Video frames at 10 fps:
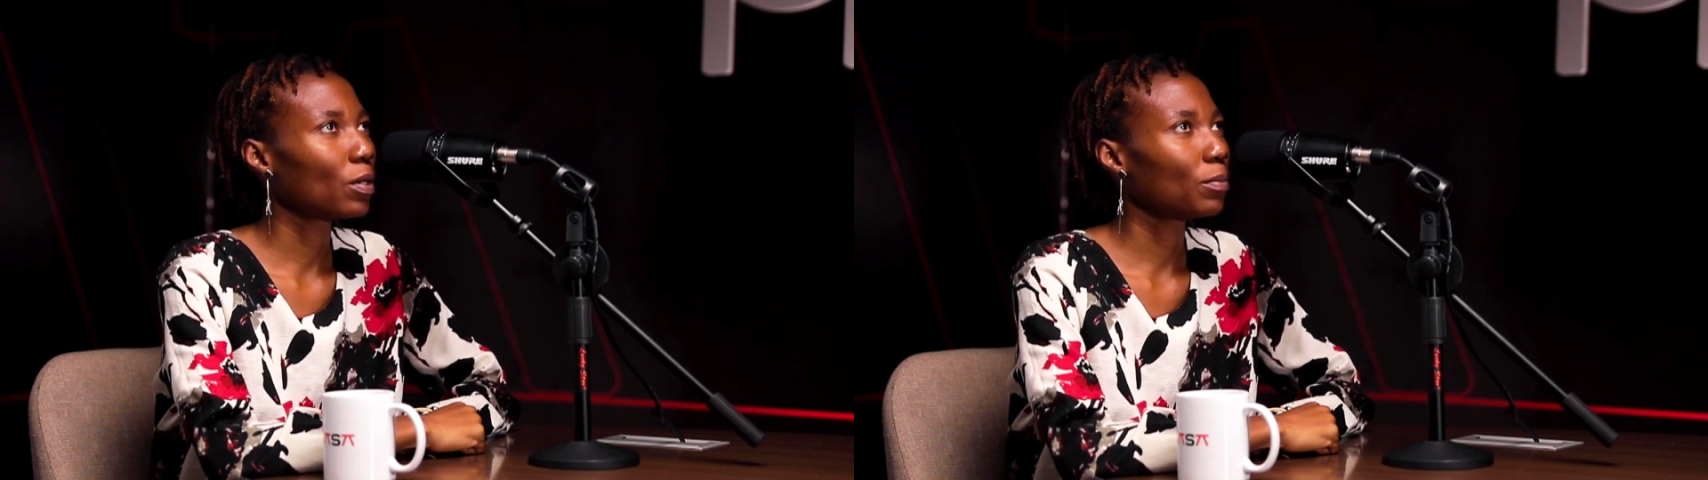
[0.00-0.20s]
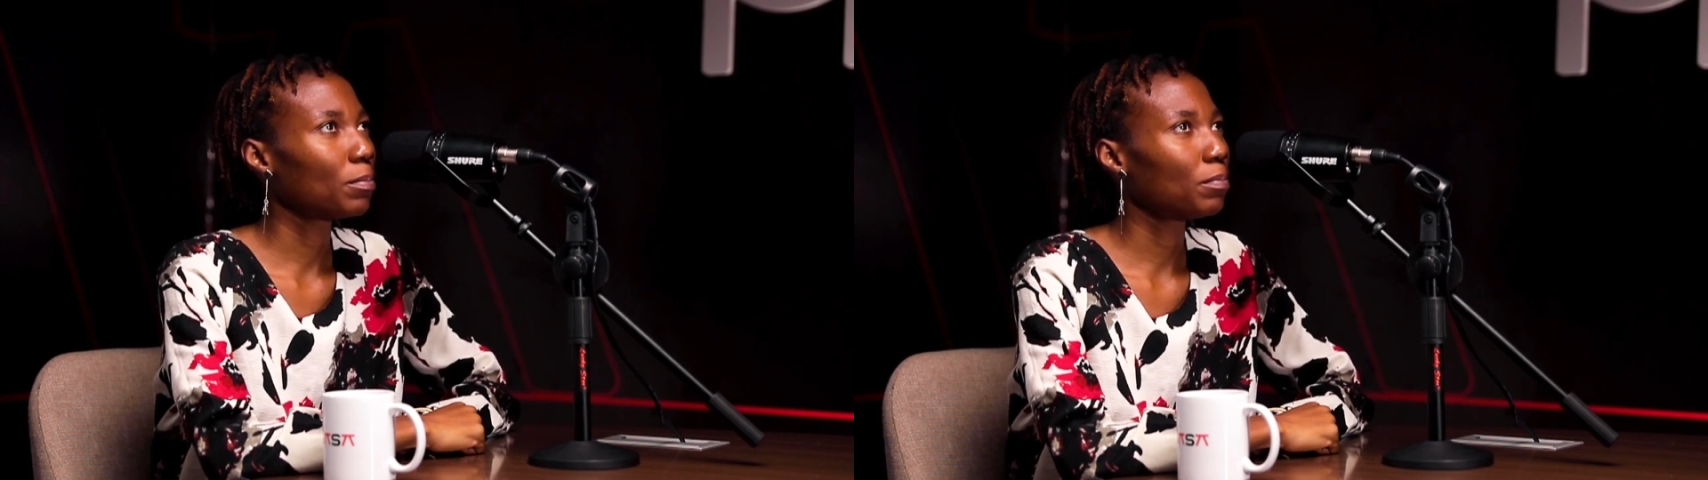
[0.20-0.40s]

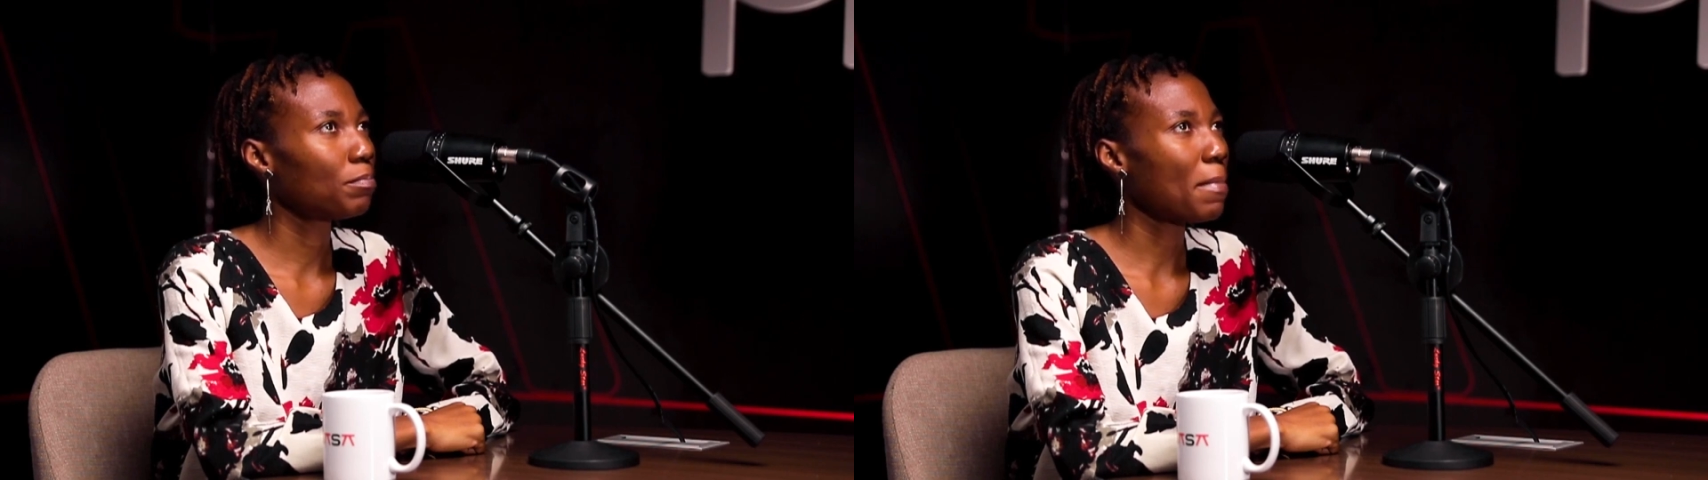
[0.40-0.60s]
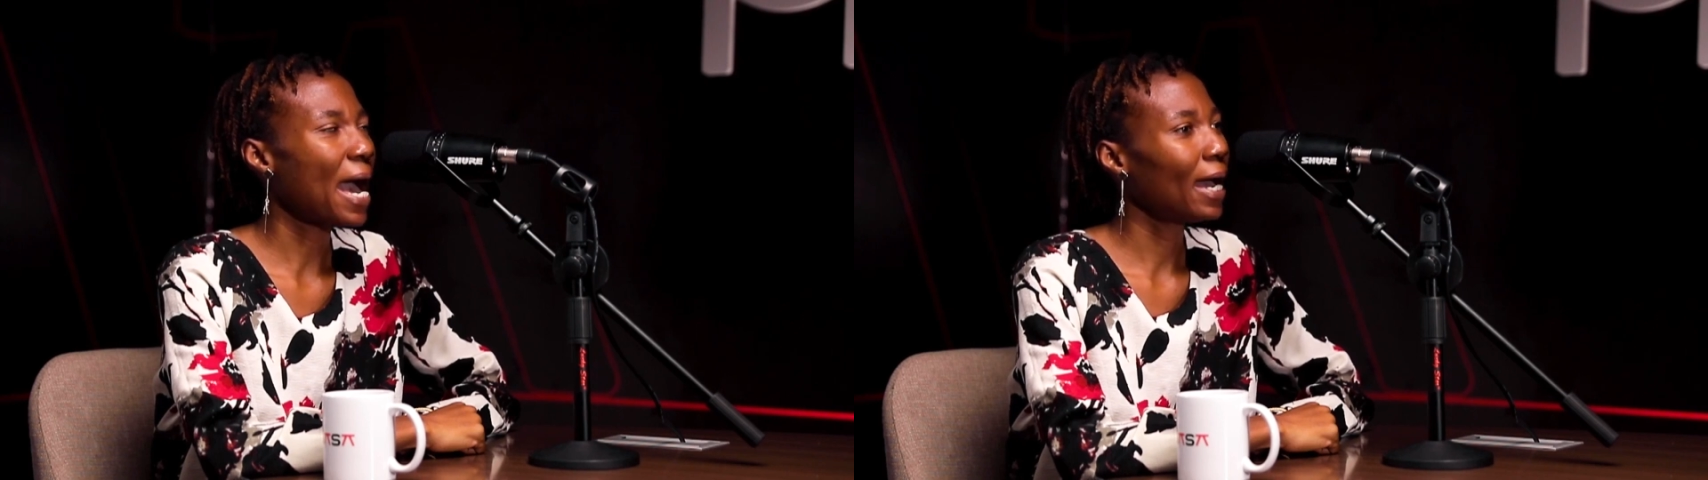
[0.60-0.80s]

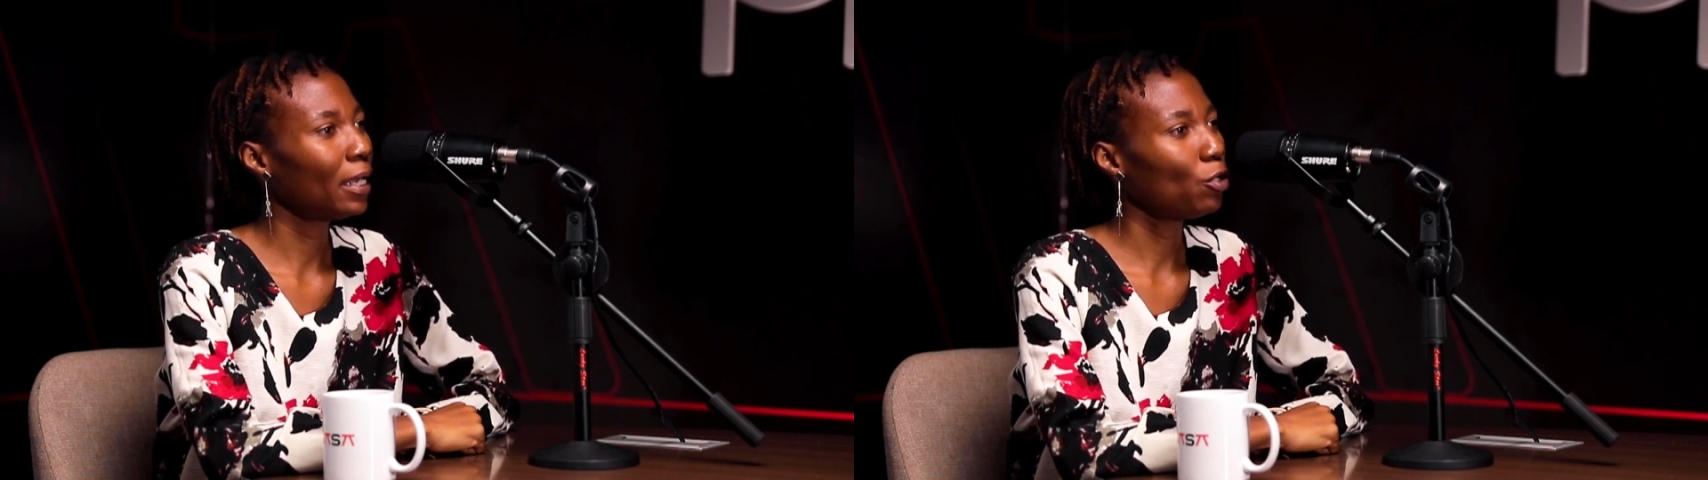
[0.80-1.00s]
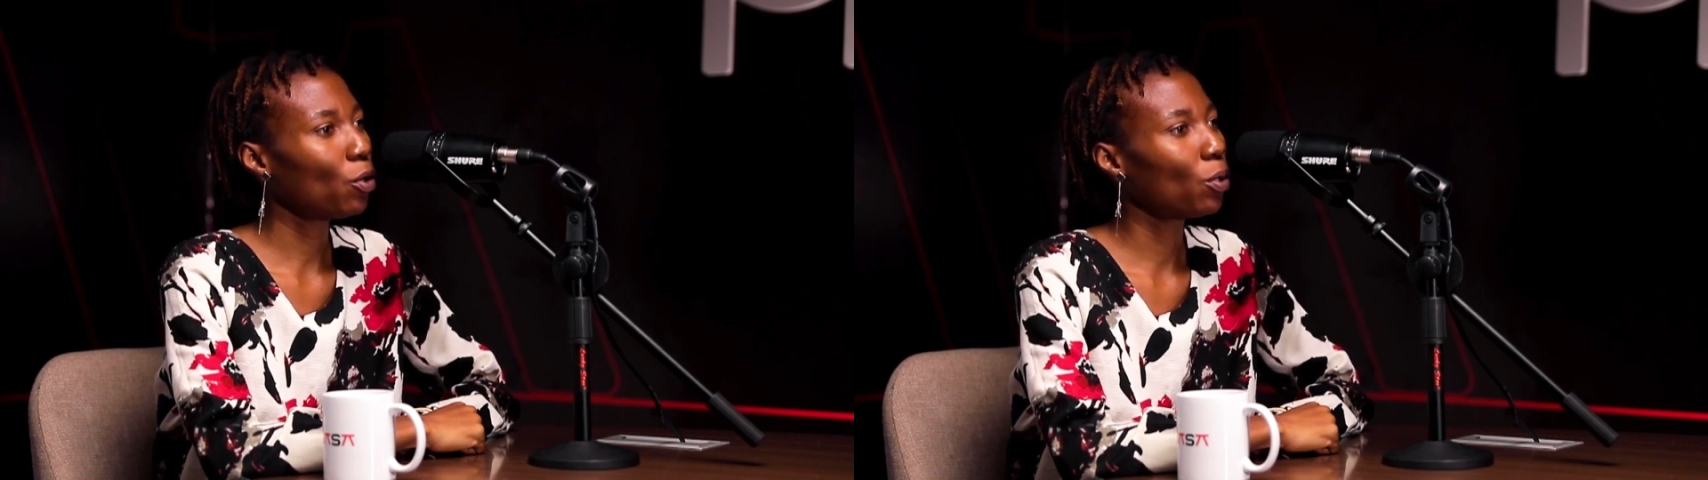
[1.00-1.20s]

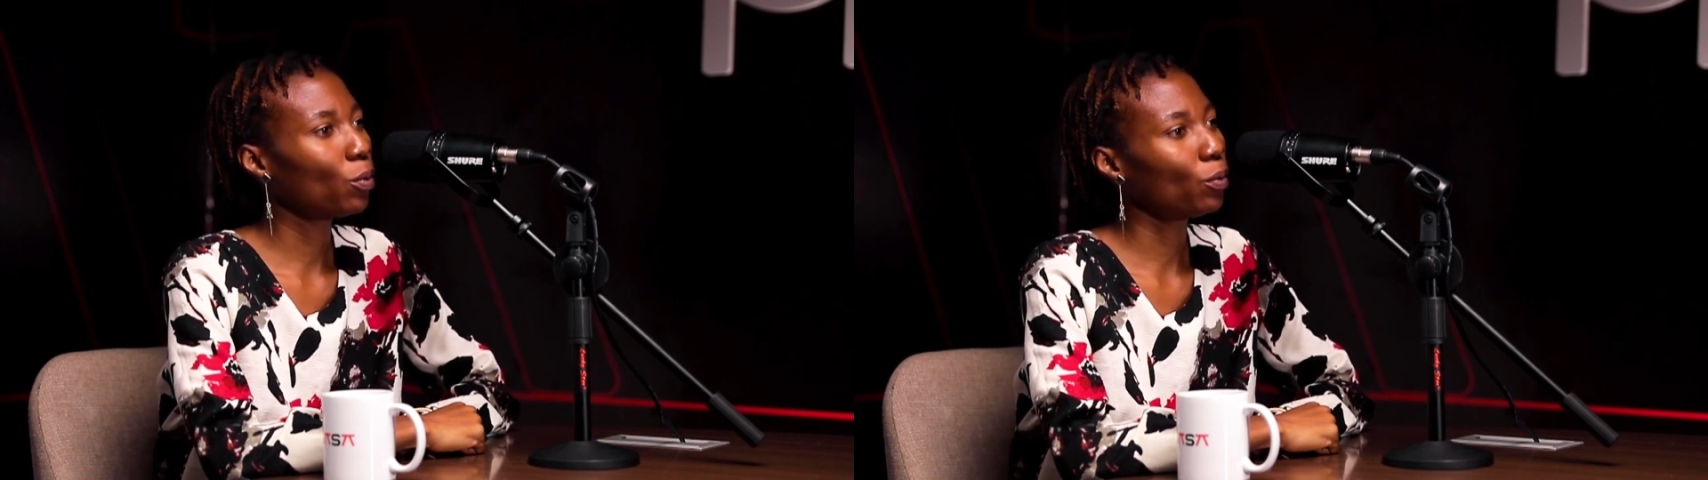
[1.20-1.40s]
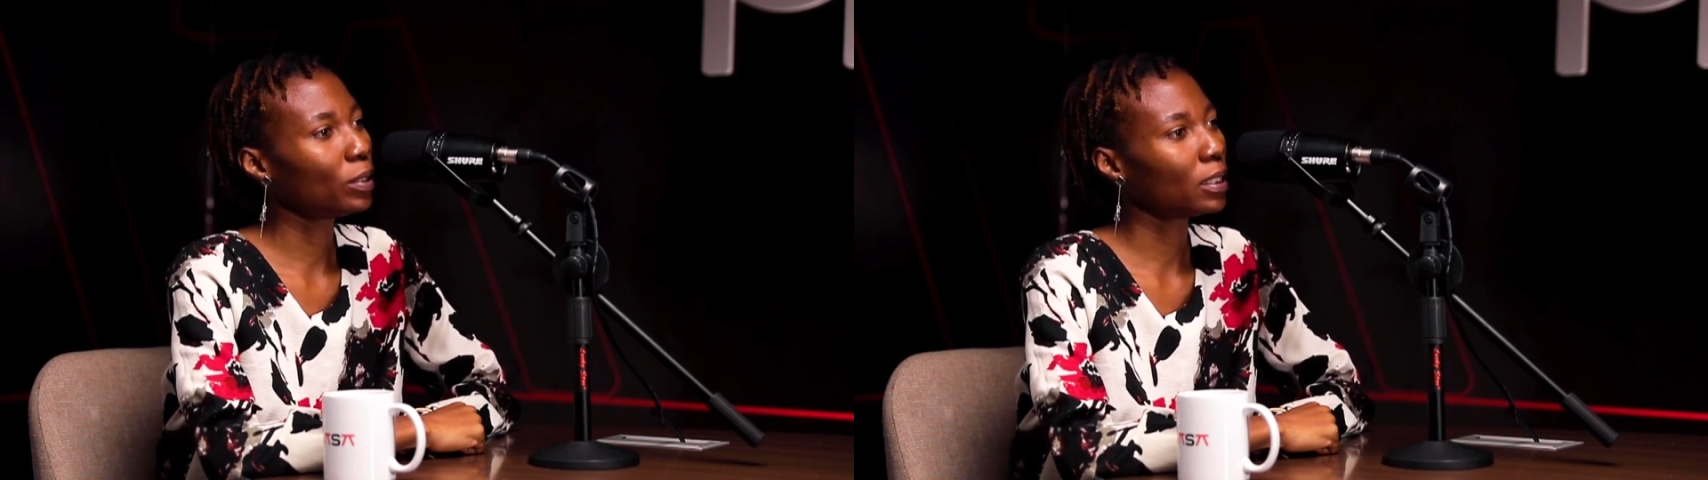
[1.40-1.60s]
bad,
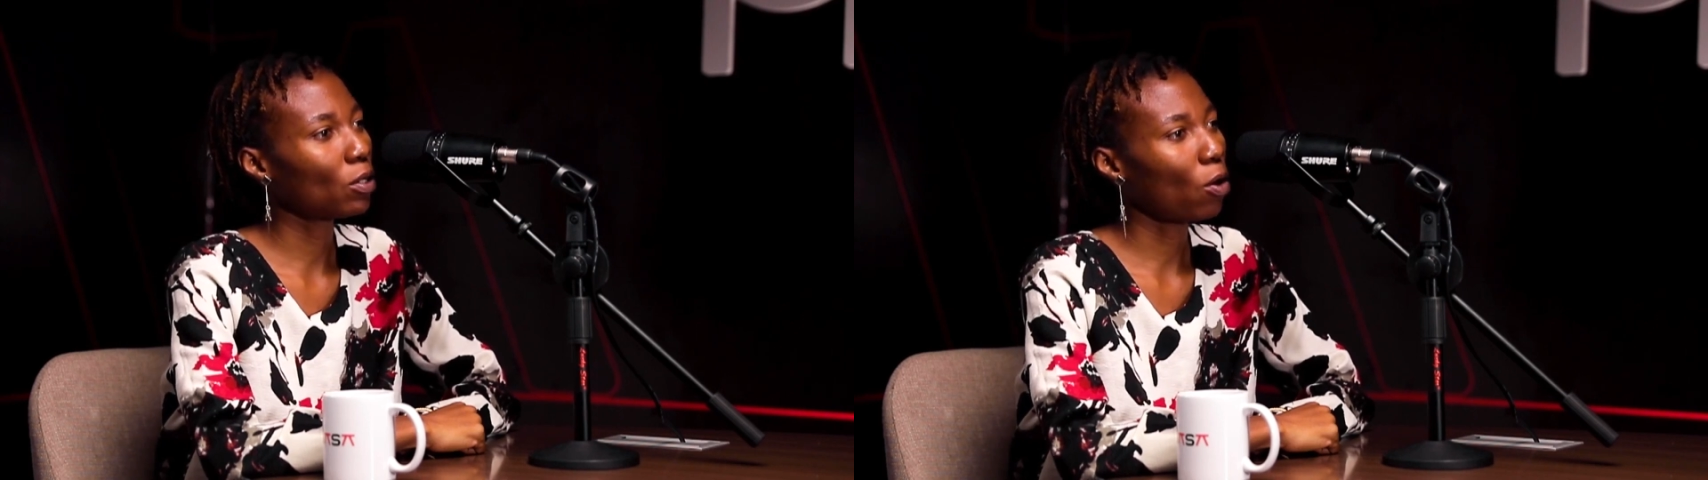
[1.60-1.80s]
or was it